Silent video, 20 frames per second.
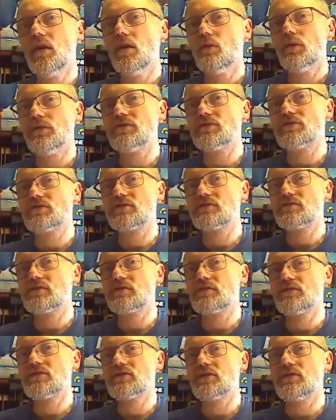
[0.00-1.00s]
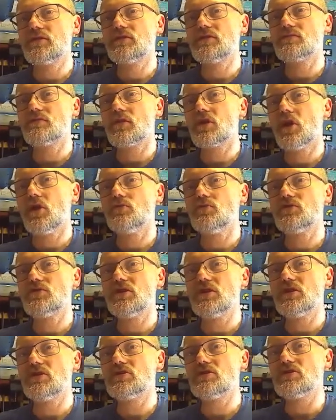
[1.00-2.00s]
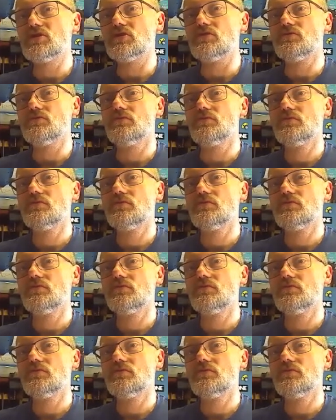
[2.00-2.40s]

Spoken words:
which can turn into a coaching issue.